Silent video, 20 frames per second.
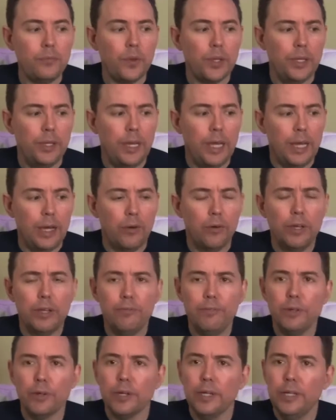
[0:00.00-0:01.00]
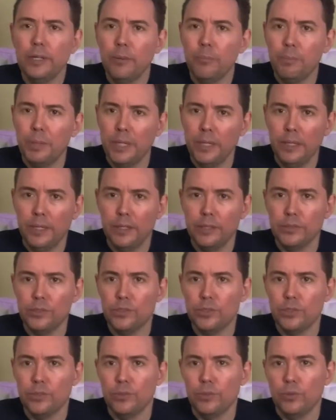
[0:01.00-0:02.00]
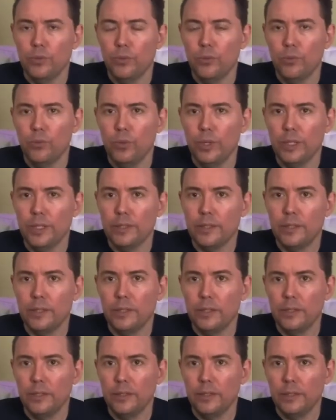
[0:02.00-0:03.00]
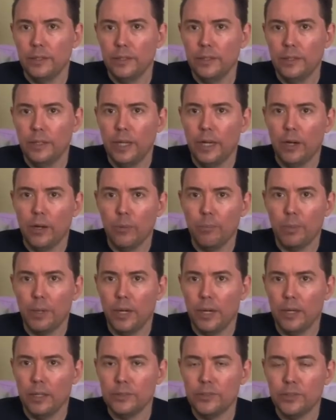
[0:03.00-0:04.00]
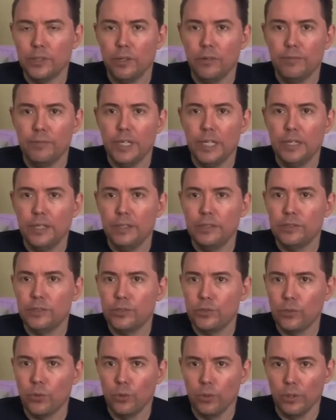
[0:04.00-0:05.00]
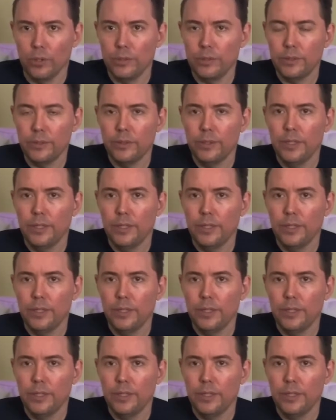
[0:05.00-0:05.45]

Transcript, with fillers: Now, if you're in a pinch with AirPods of any sort,